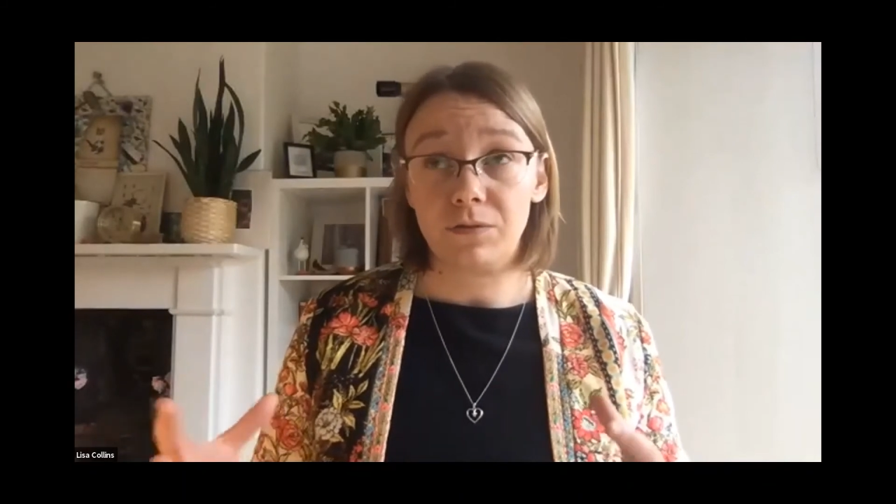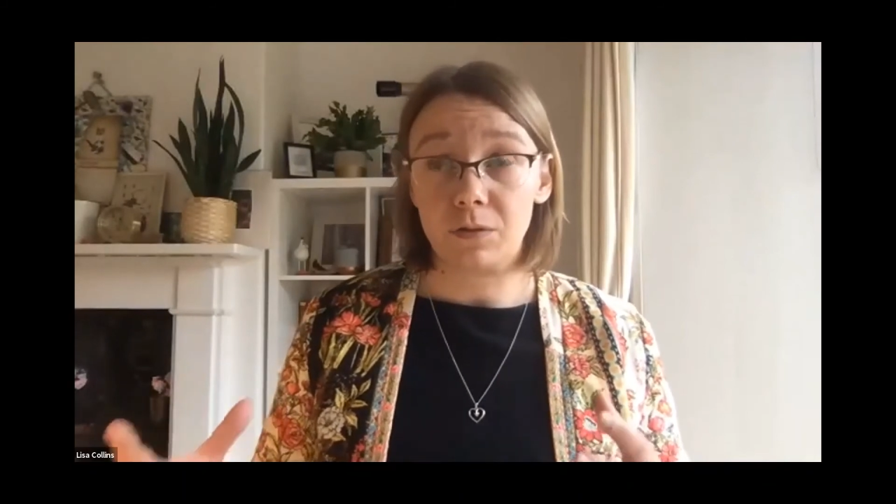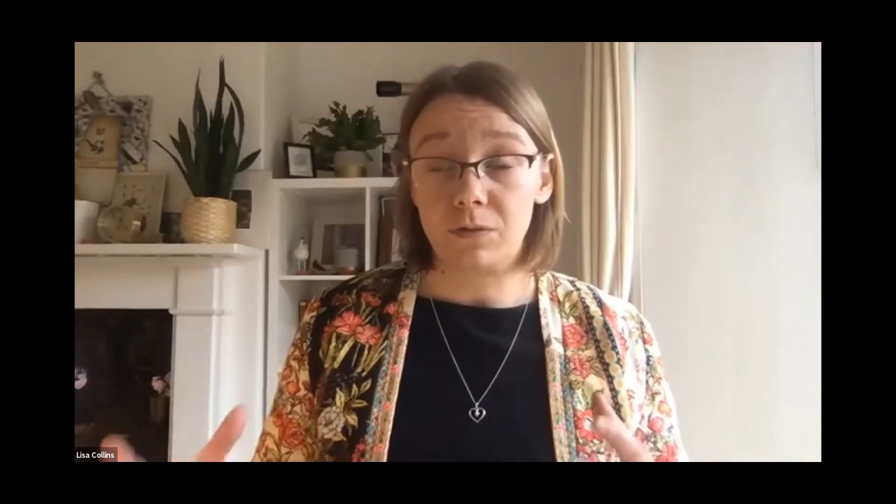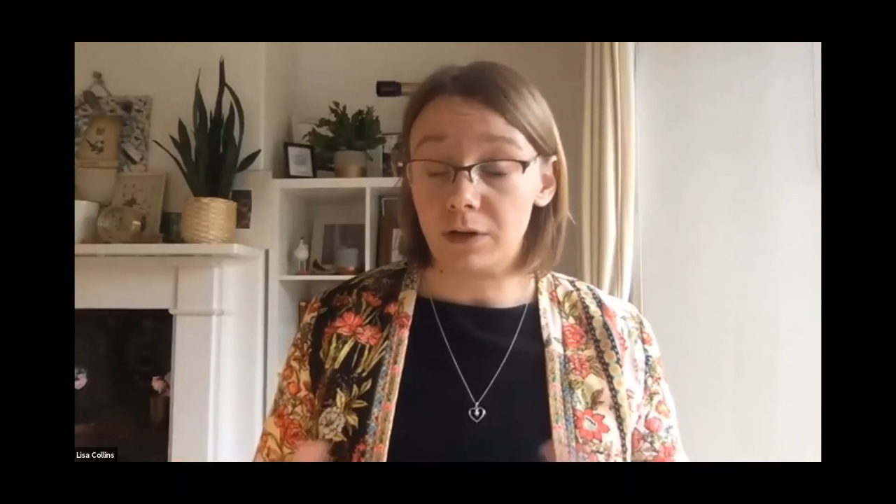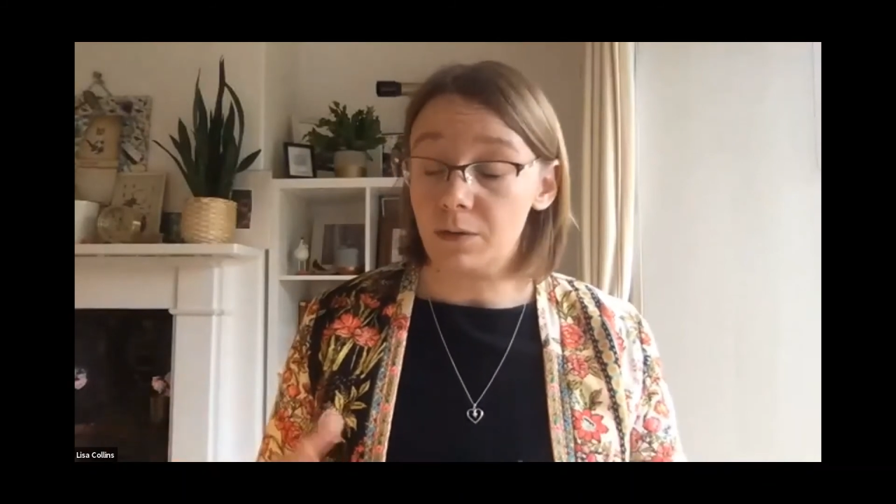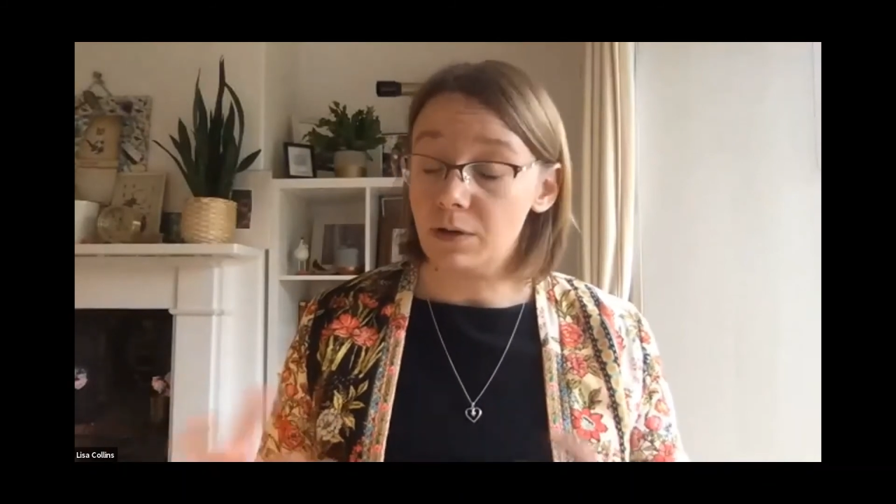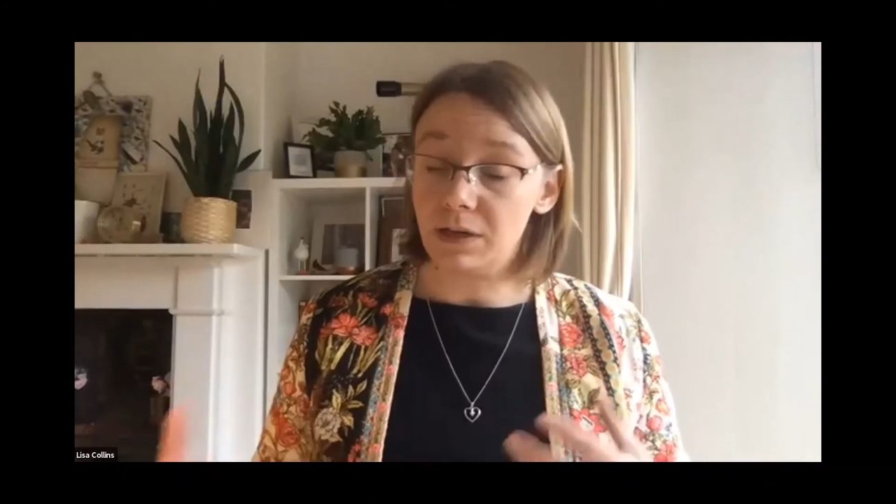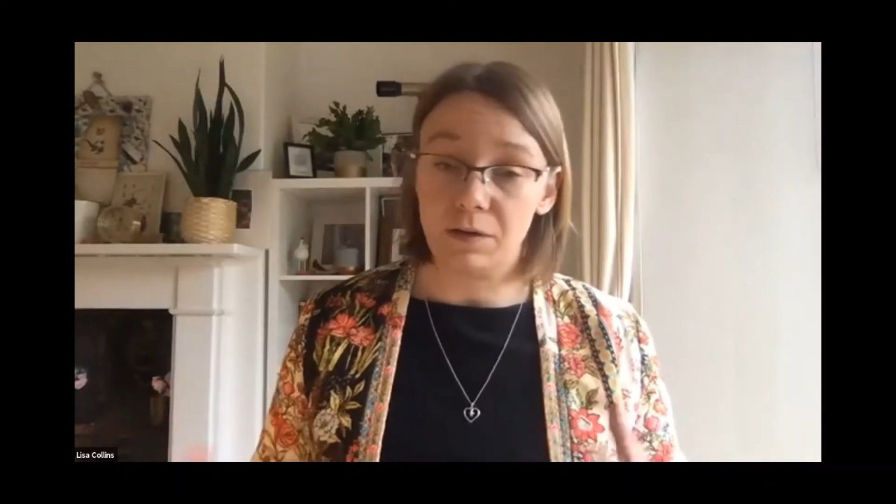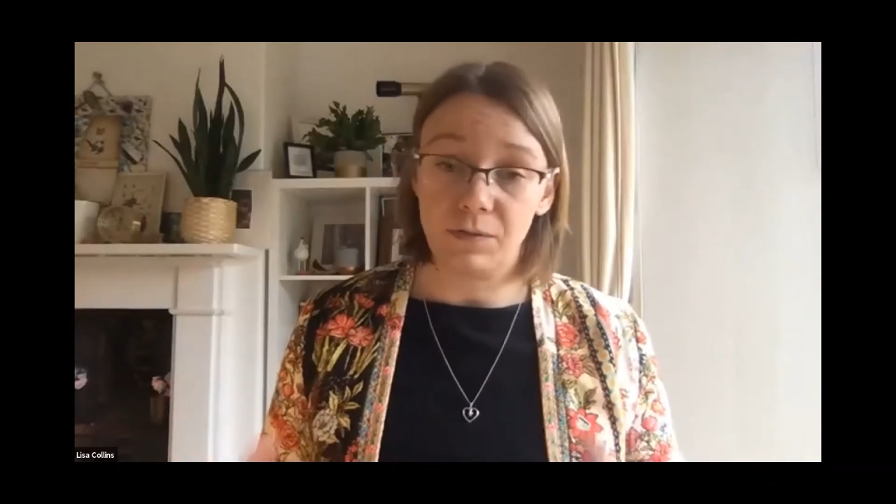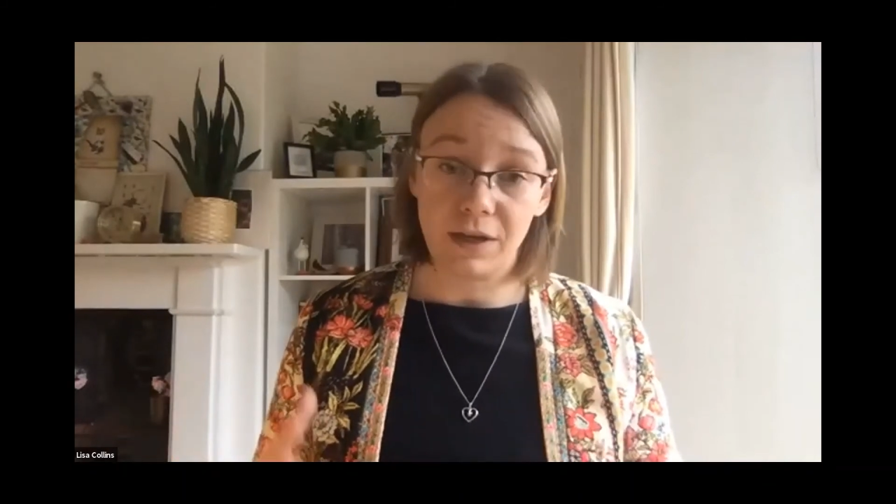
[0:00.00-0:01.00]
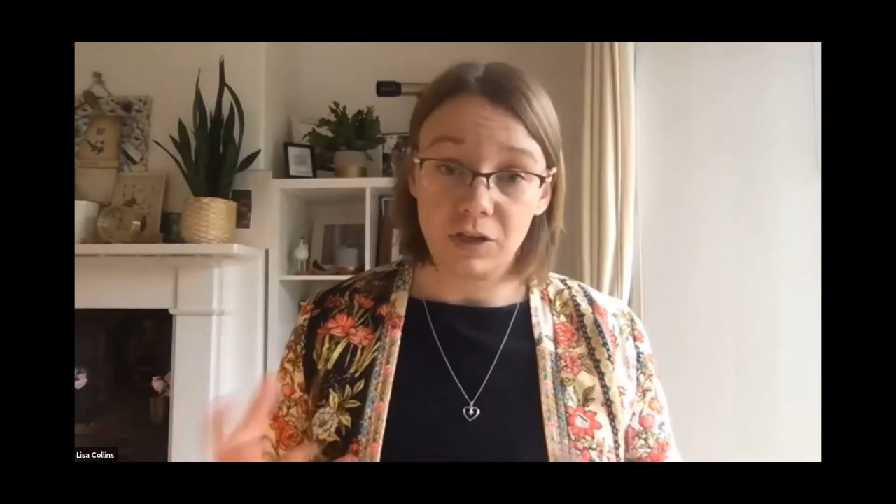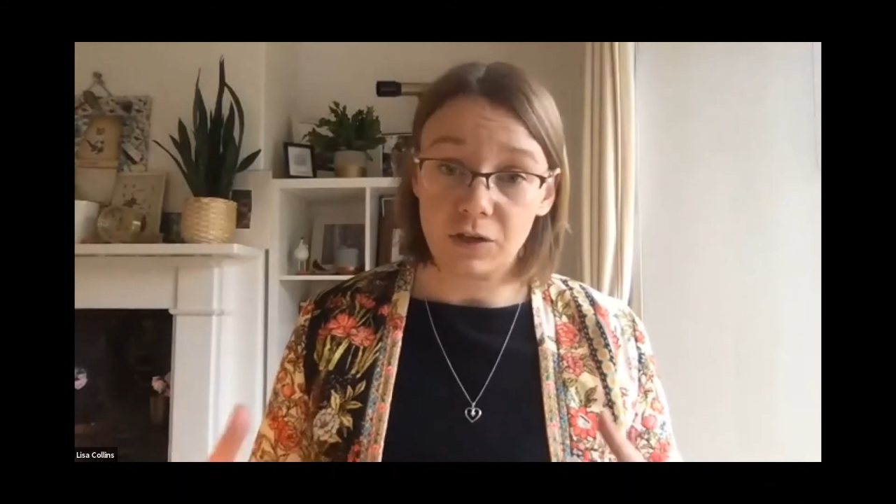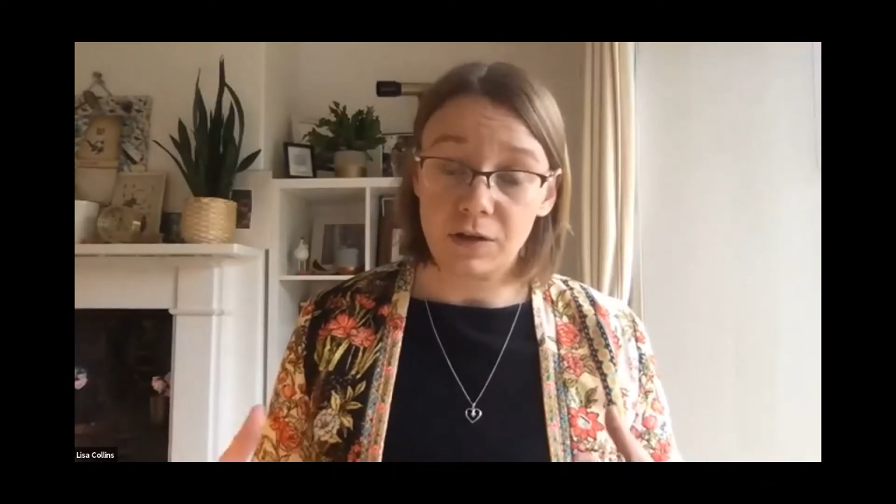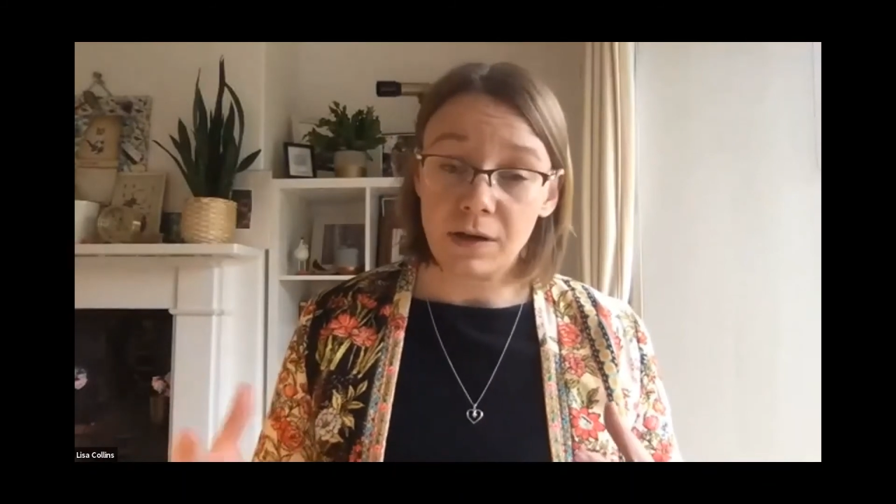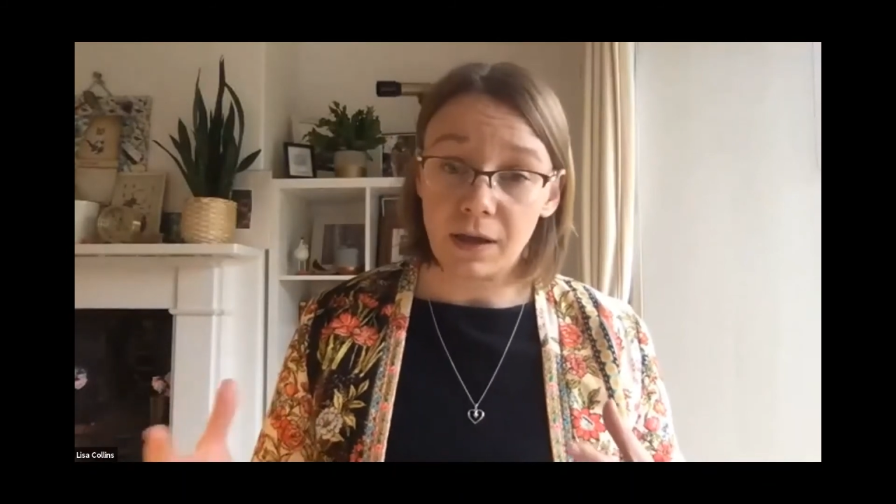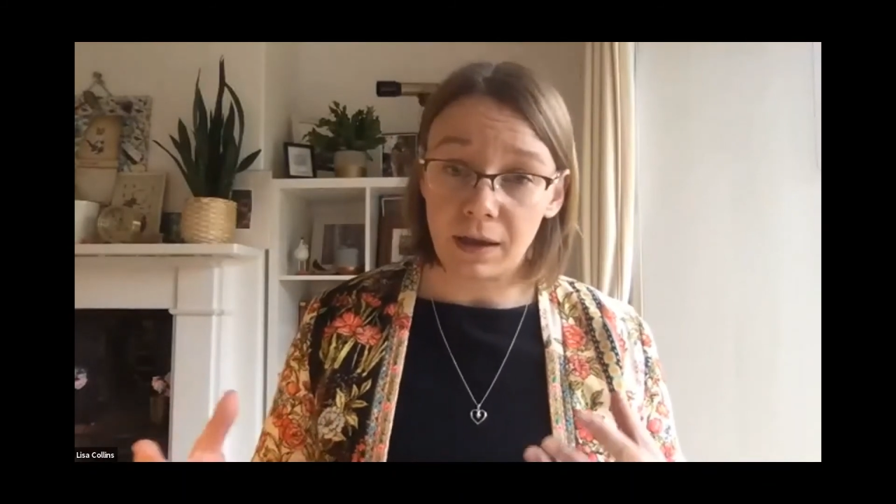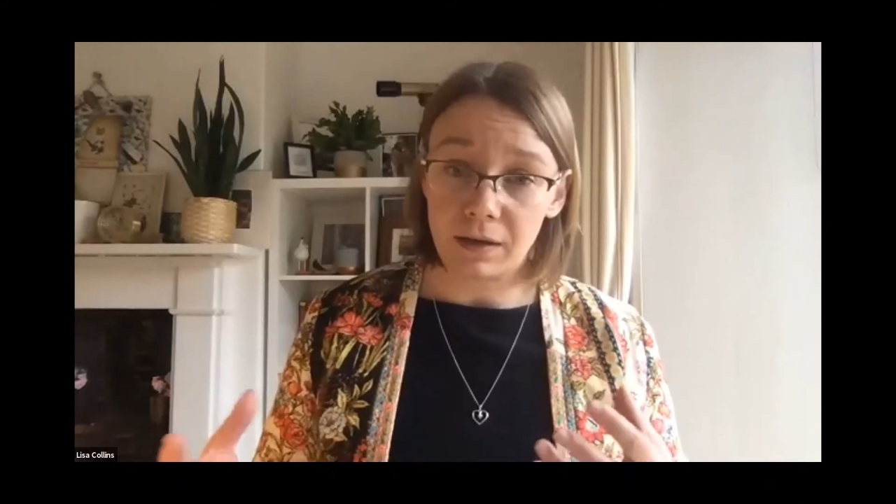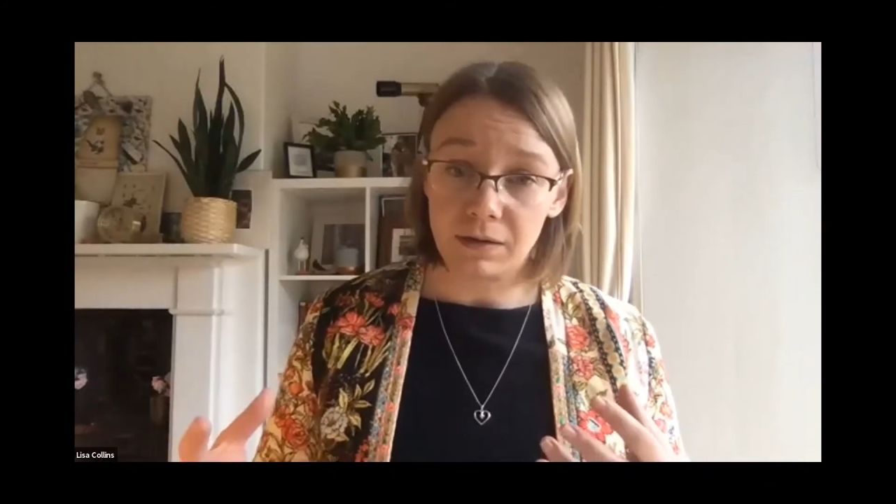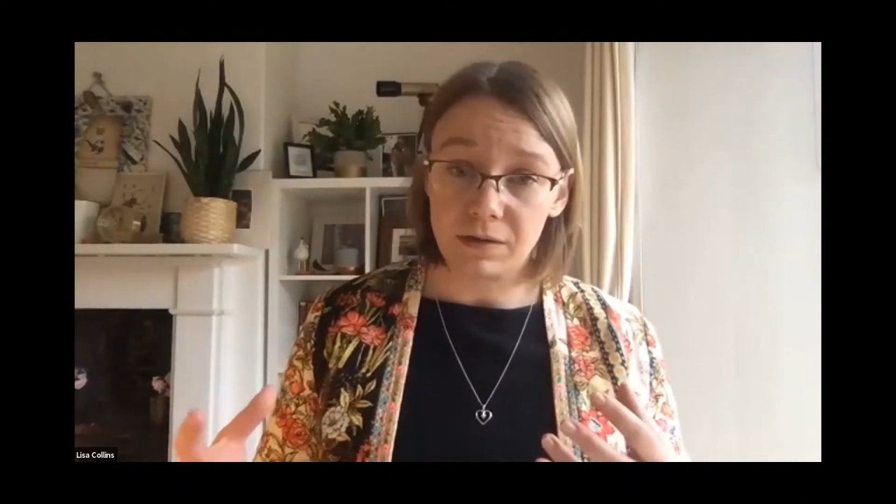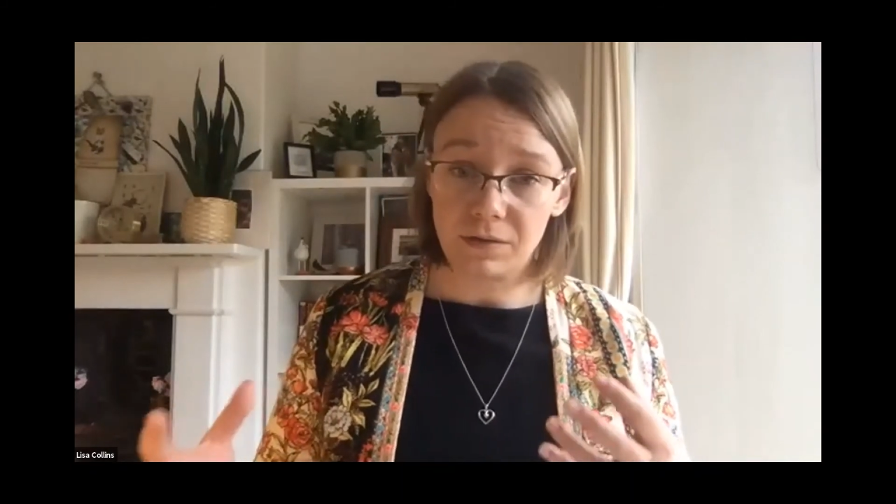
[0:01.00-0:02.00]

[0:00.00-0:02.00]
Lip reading: sort of local innovation and